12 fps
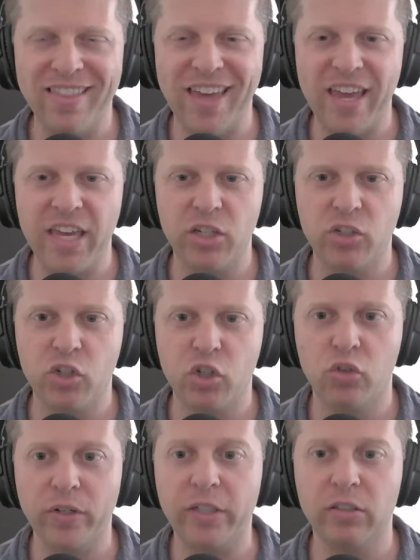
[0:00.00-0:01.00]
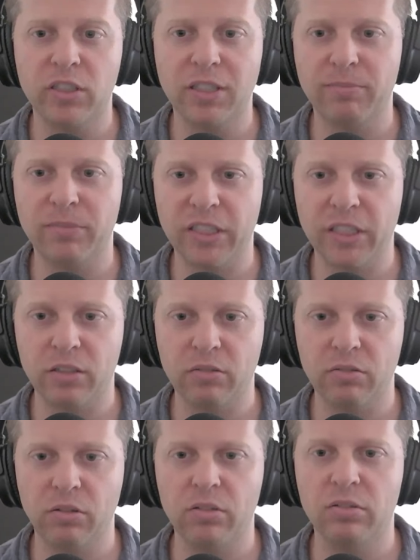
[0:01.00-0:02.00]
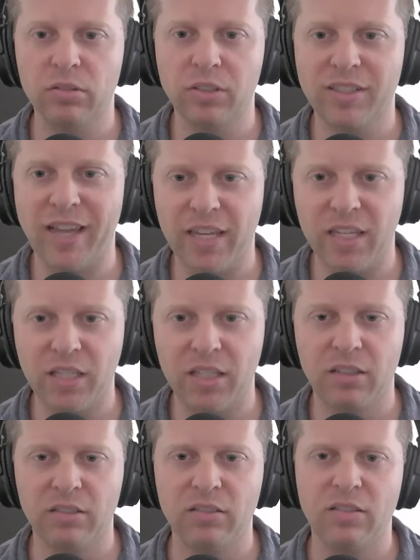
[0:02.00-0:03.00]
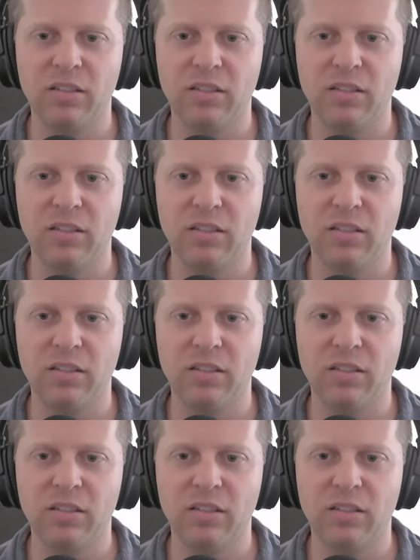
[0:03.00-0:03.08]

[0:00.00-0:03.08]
they trigger something in their own psyche